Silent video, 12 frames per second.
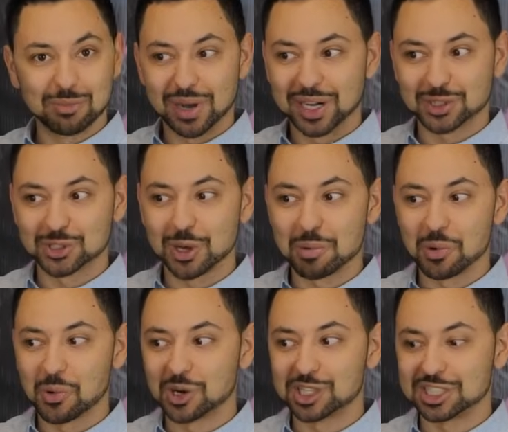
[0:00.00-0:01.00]
microscope
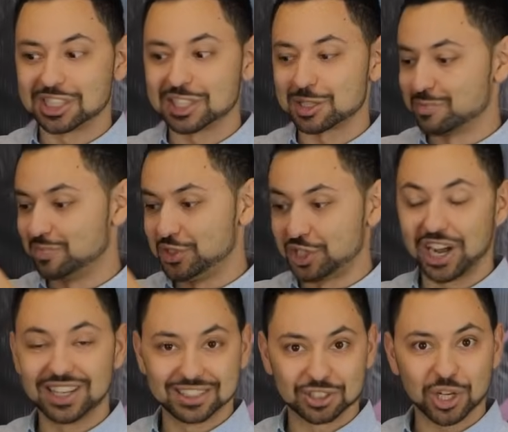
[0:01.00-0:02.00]
award to this
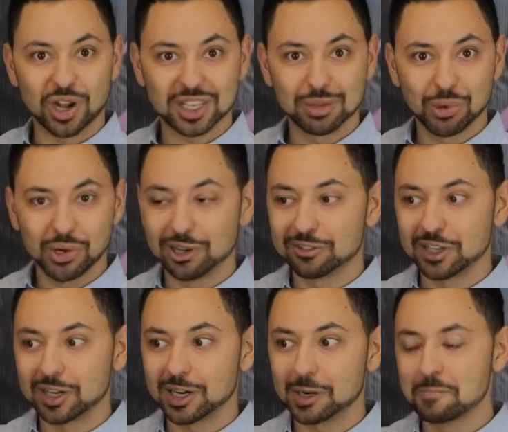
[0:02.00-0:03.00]
giant chunky boy over
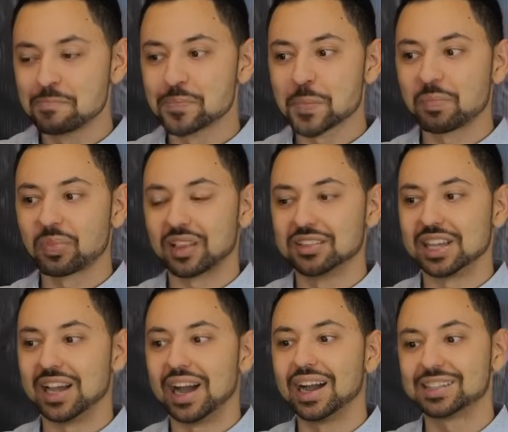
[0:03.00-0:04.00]
here because
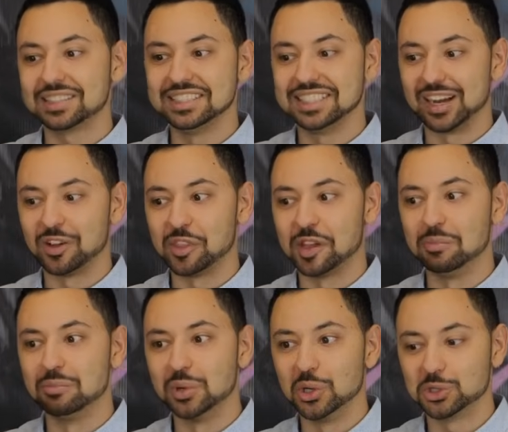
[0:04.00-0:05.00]
I highly doubt that
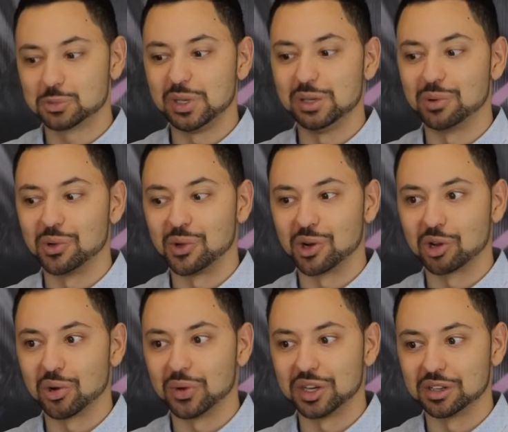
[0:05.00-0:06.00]
most people are
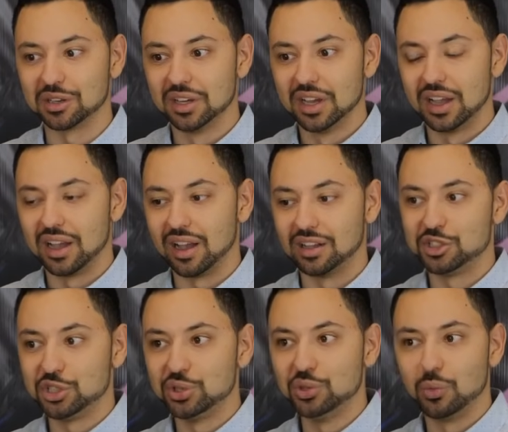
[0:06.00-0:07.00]
going
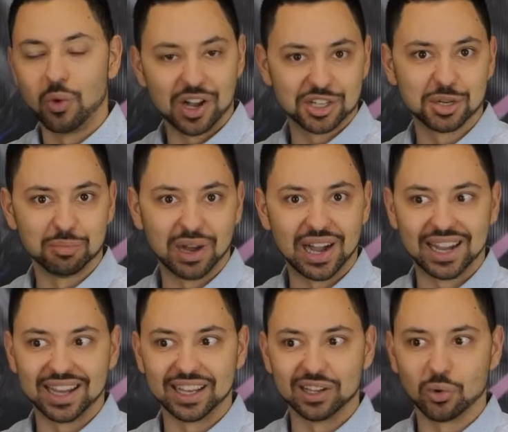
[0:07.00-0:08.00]
to want to
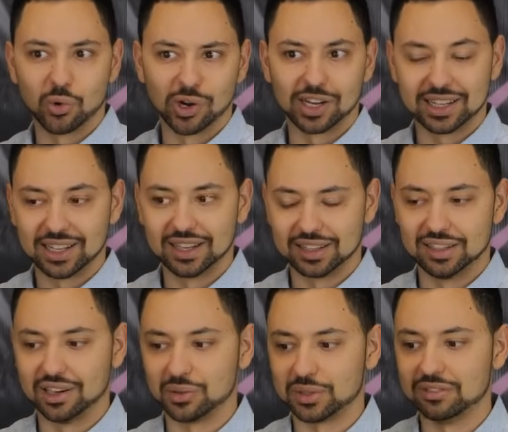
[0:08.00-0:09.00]
buy or,
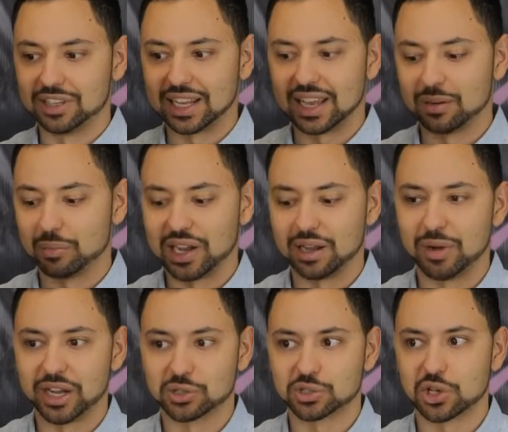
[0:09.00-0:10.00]
even can buy a
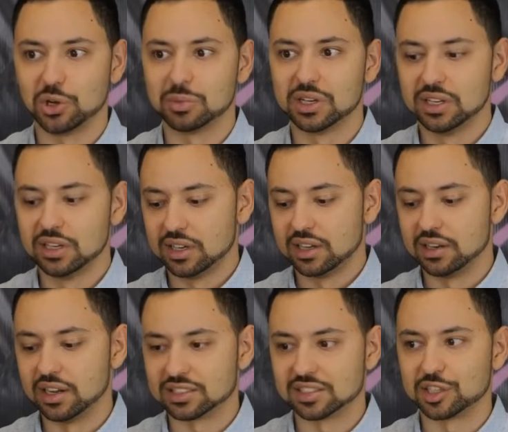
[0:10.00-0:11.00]
microscope
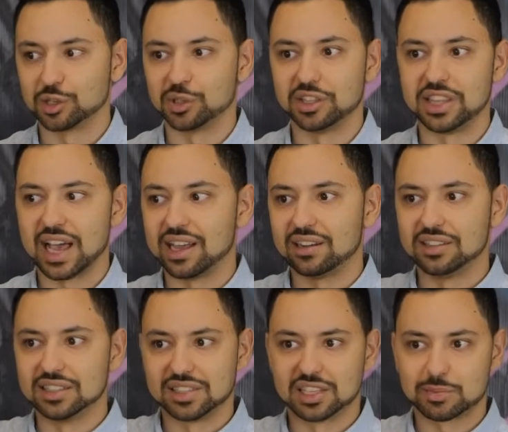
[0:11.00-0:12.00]
necessarily
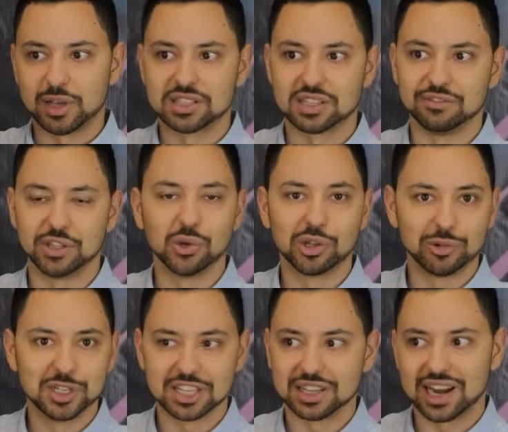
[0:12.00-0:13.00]
this expensive. The only
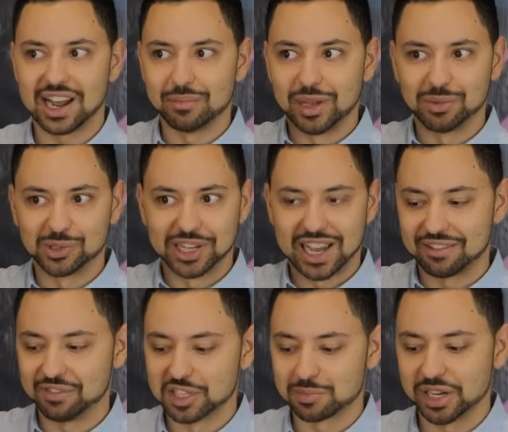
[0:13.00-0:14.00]
reason that I'm able to
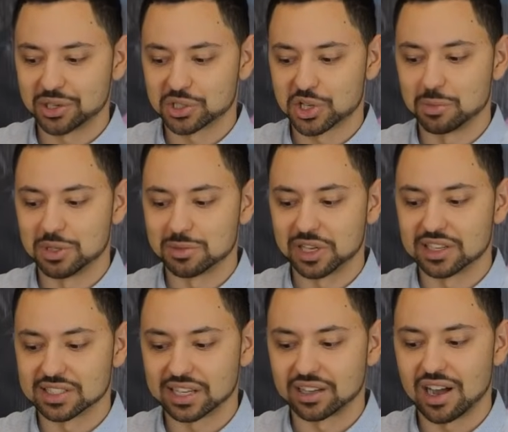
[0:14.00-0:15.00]
have this microscope is
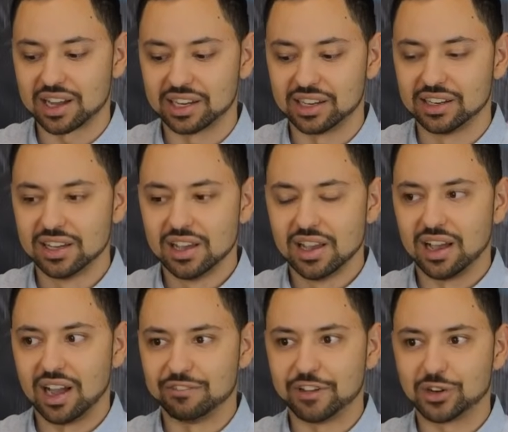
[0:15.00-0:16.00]
because I
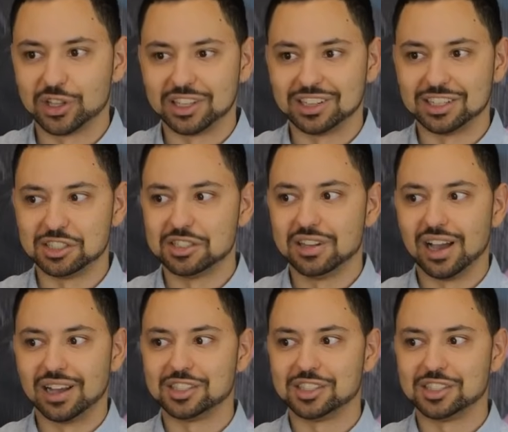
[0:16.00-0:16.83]
found it in a